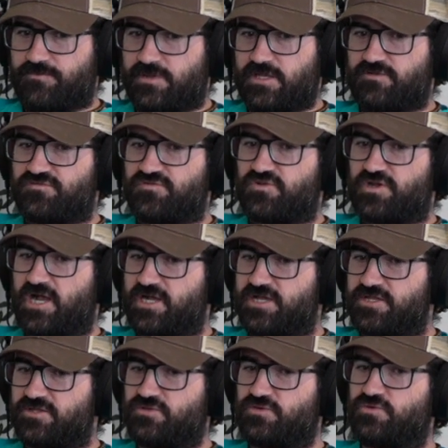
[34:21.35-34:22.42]
If you're not going
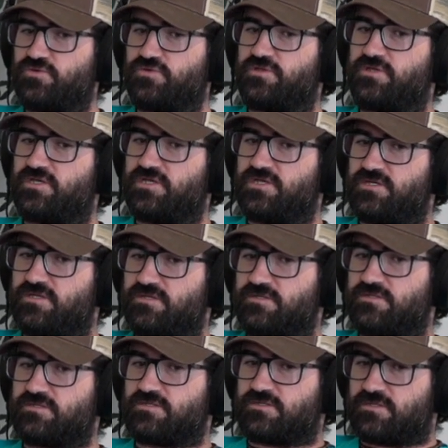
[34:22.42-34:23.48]
to do
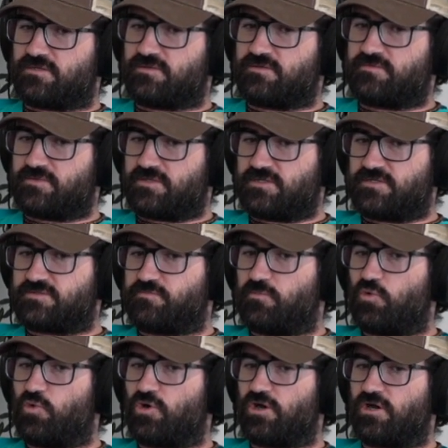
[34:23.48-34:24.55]
this
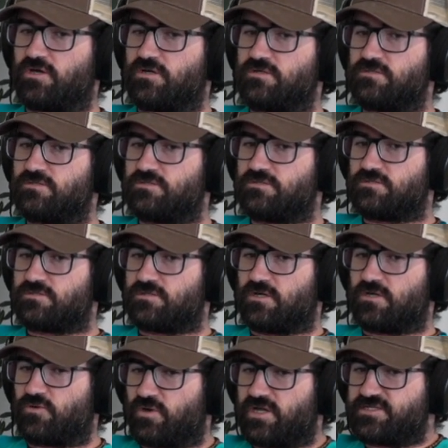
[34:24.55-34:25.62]
more
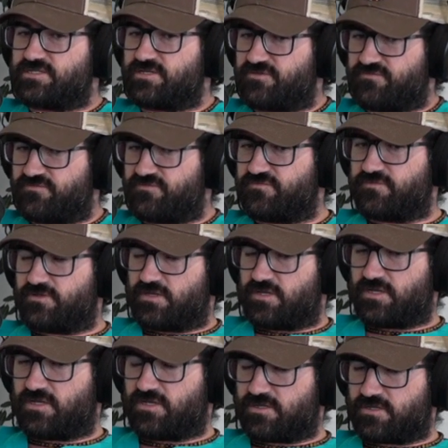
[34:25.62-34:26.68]
aggressive
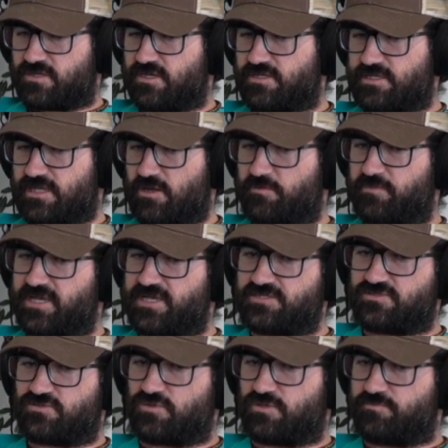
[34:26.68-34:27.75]
cut down
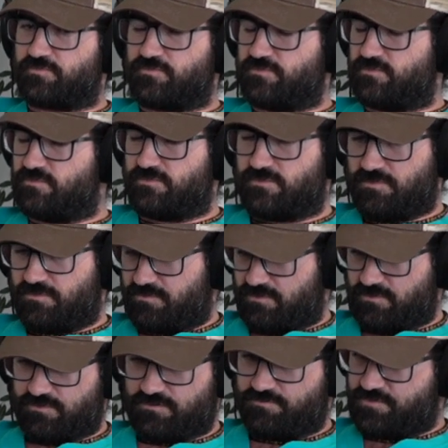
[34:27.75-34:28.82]
based or
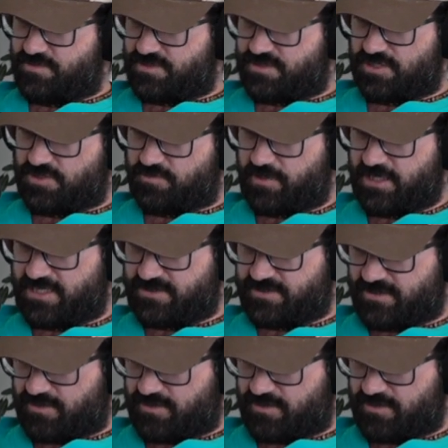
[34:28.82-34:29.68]
stitch based